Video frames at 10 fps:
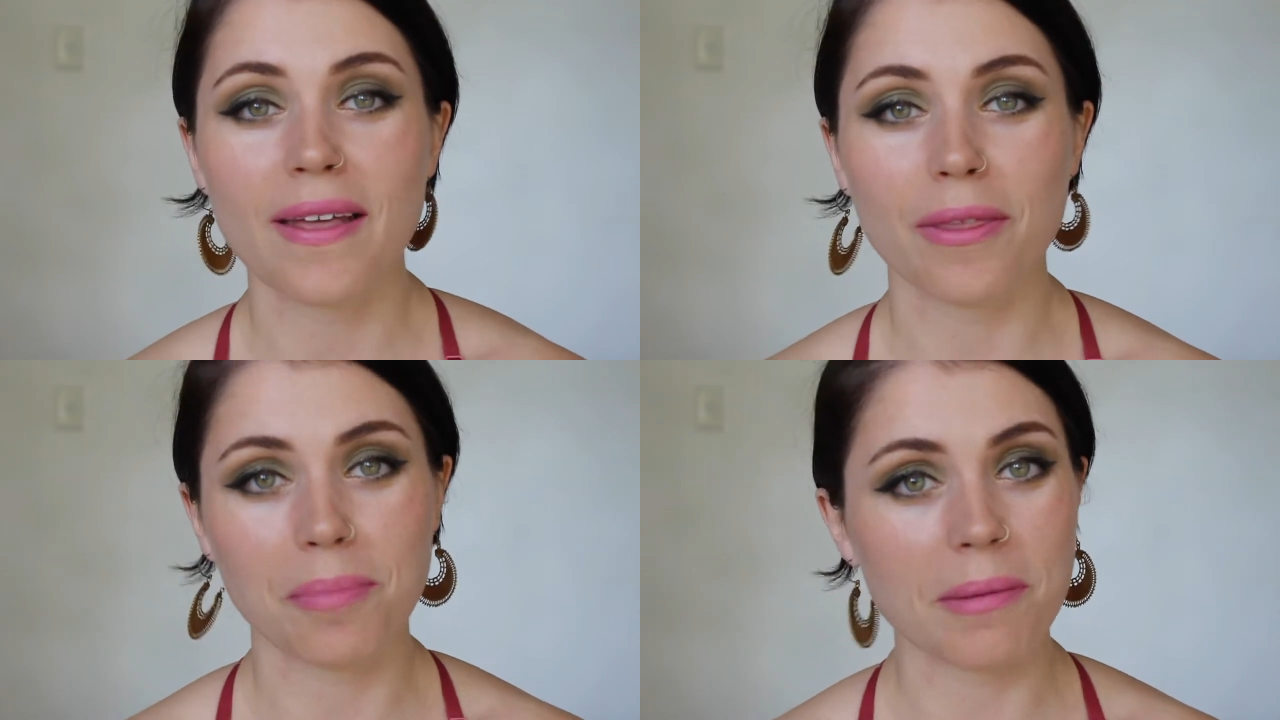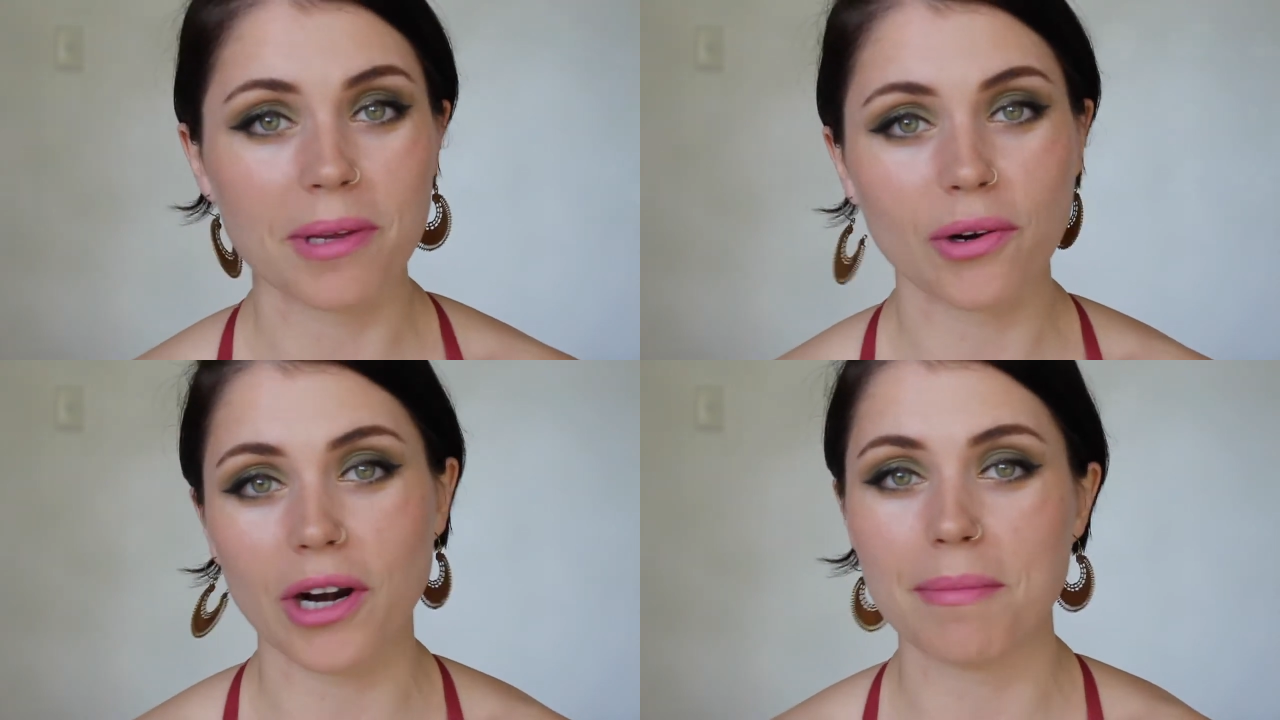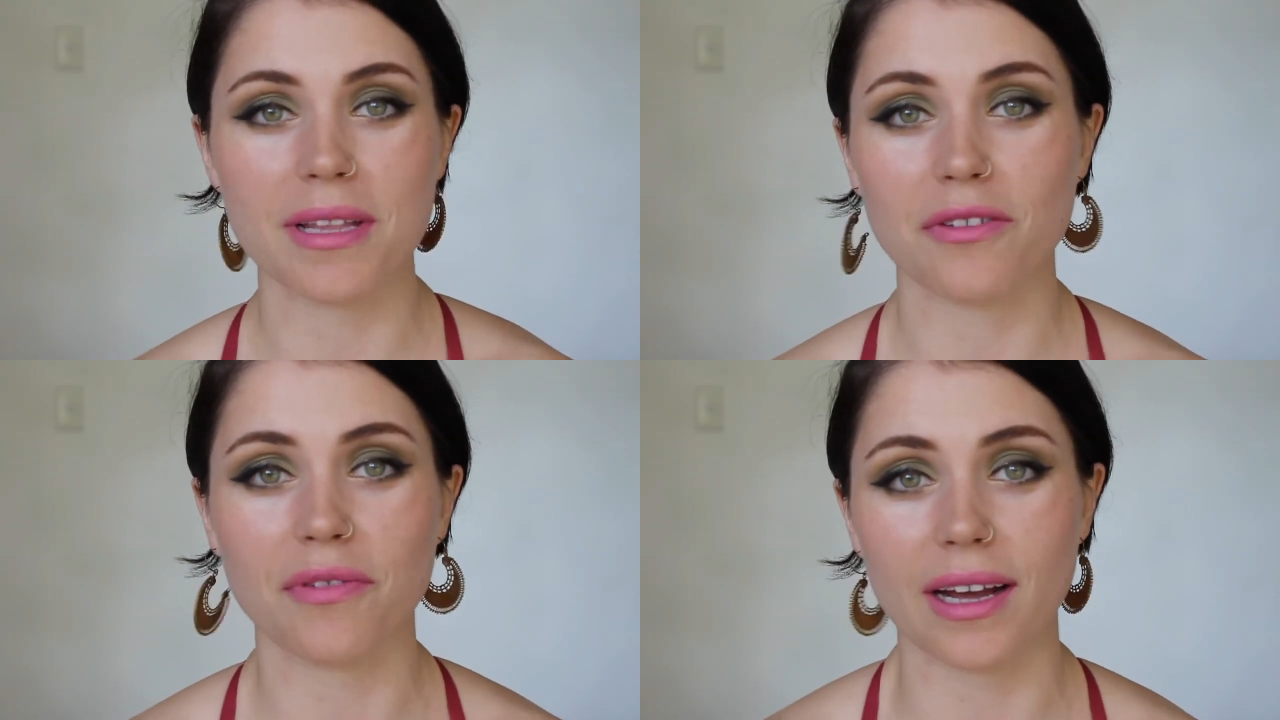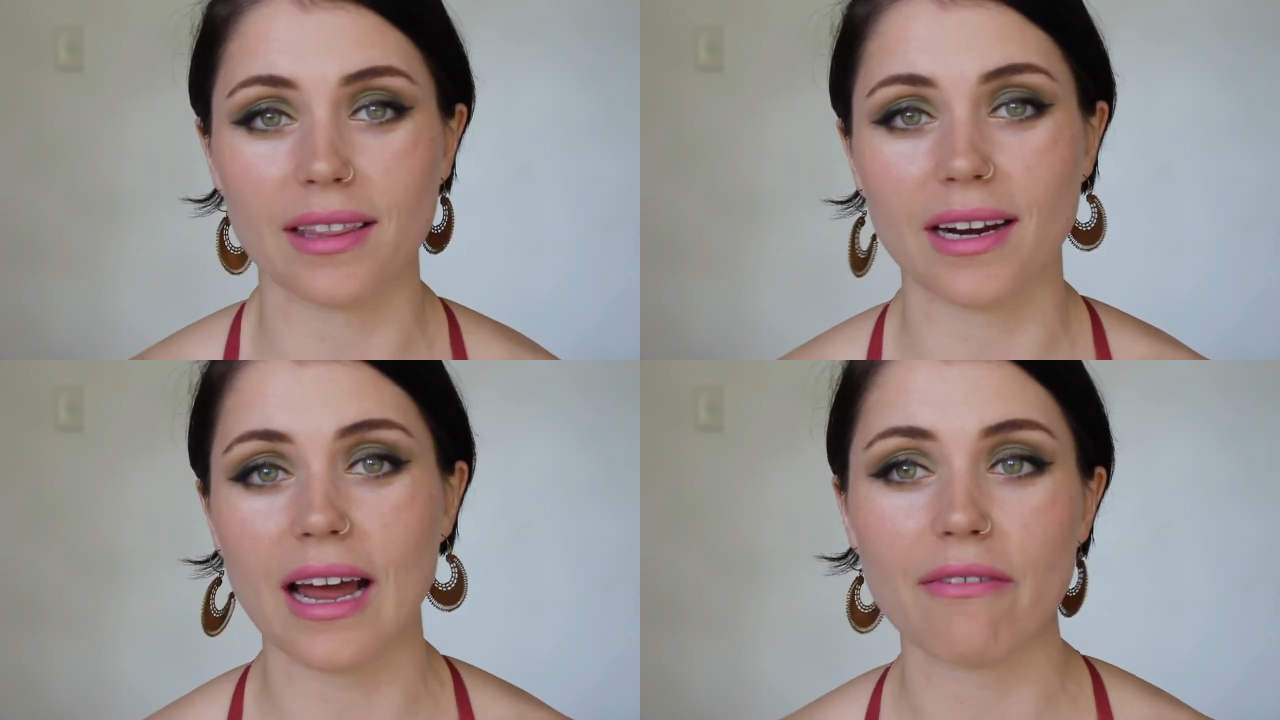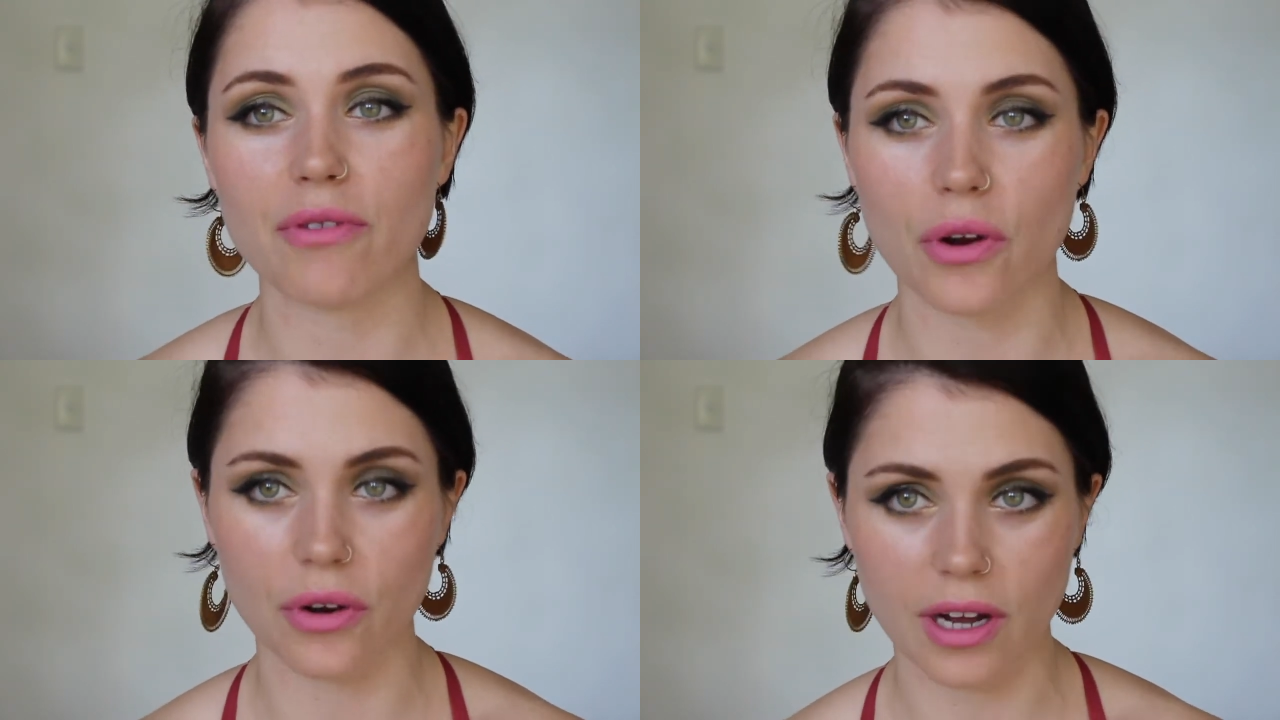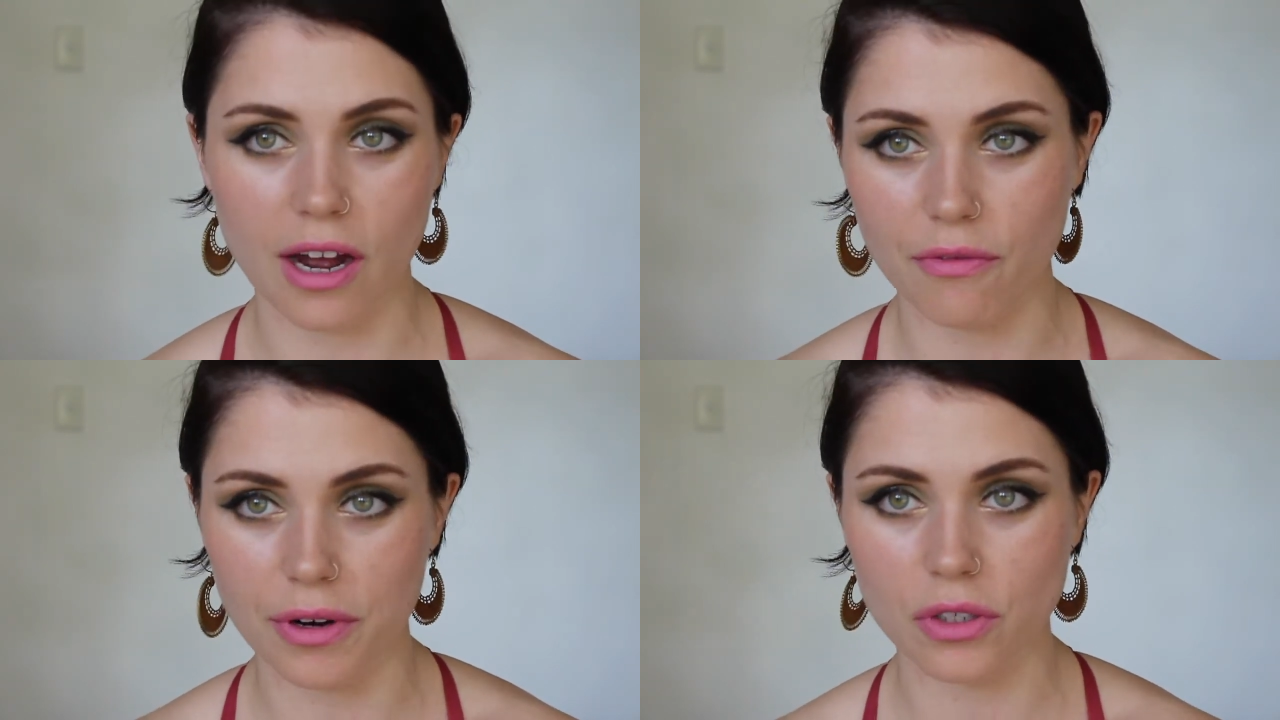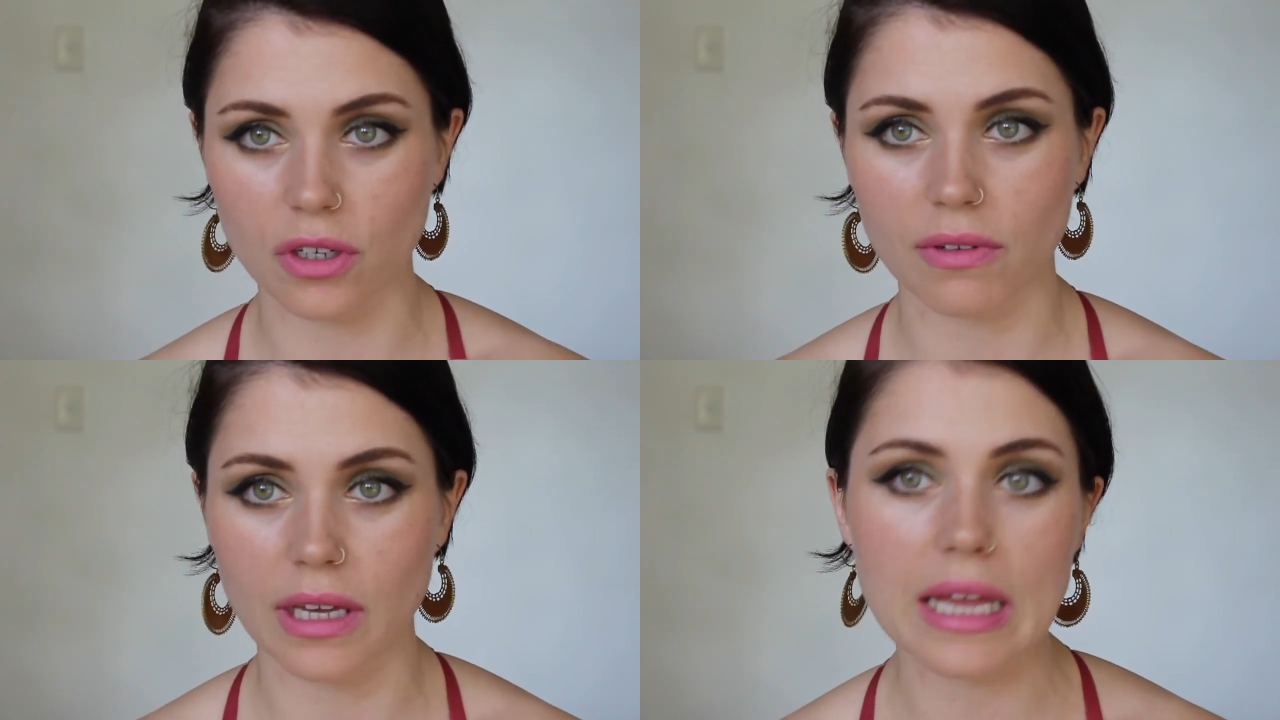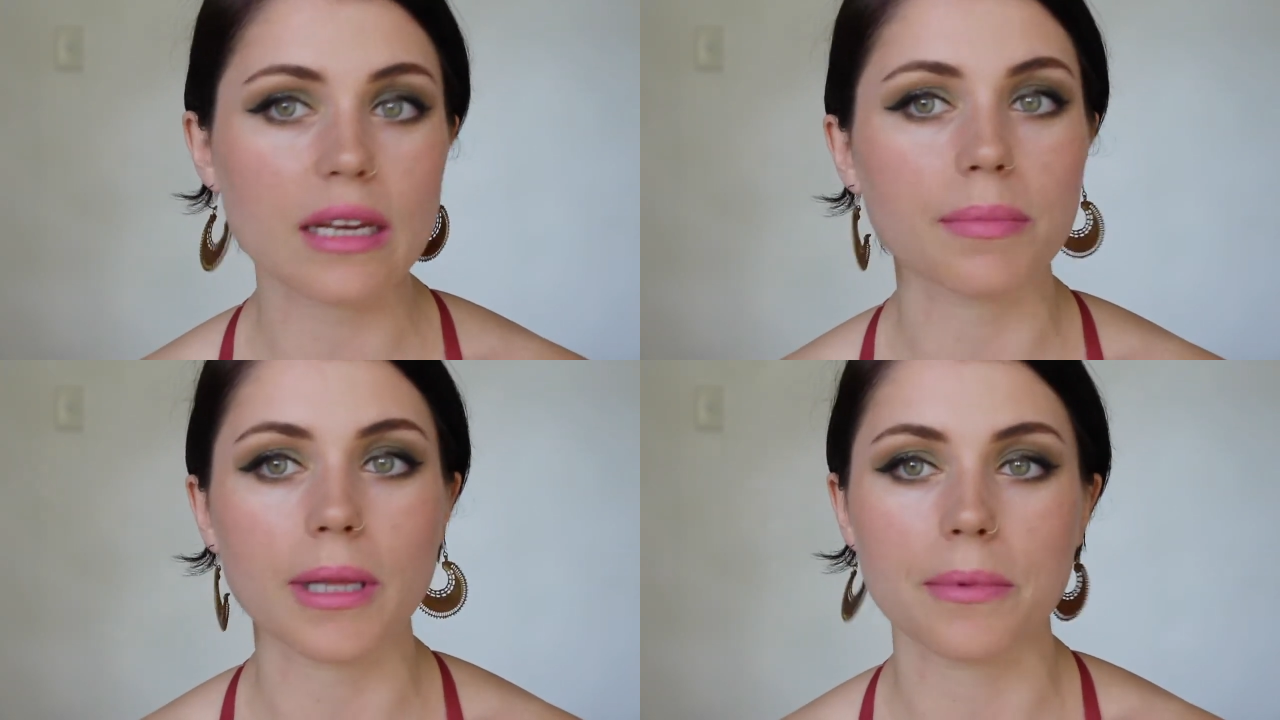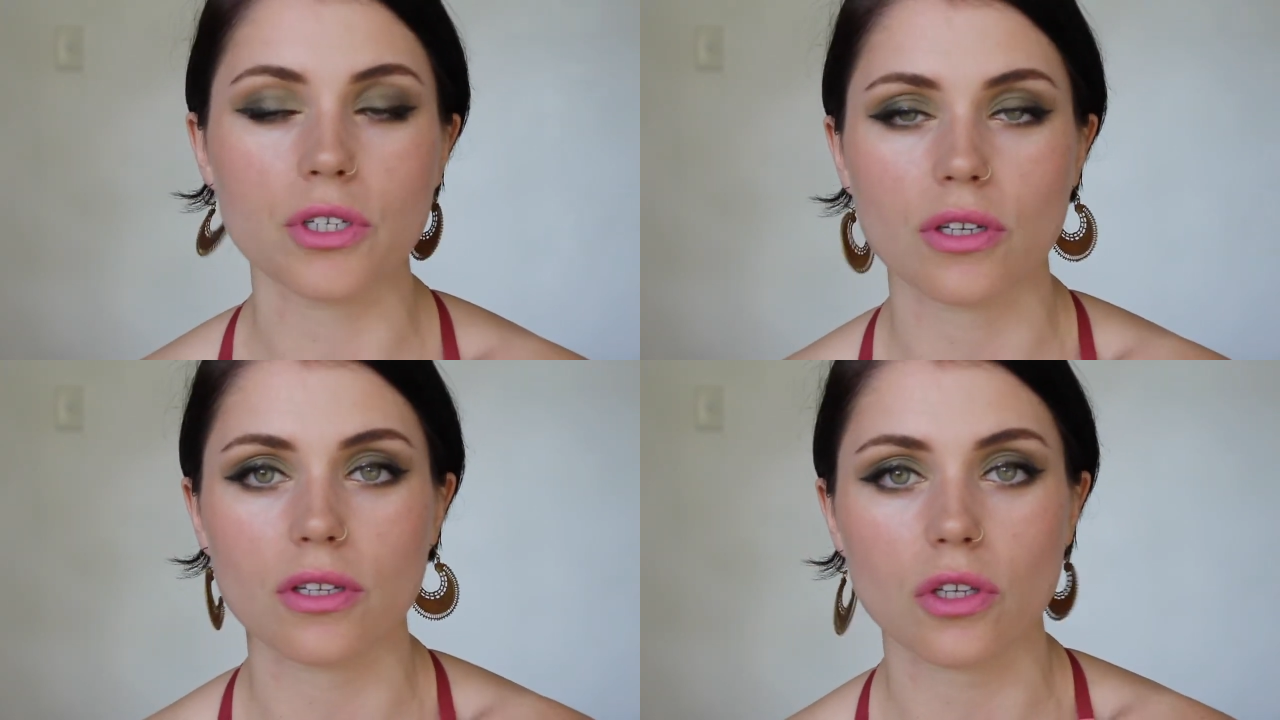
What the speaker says: the BB cream and the fact that I have no coverage over any blemishes.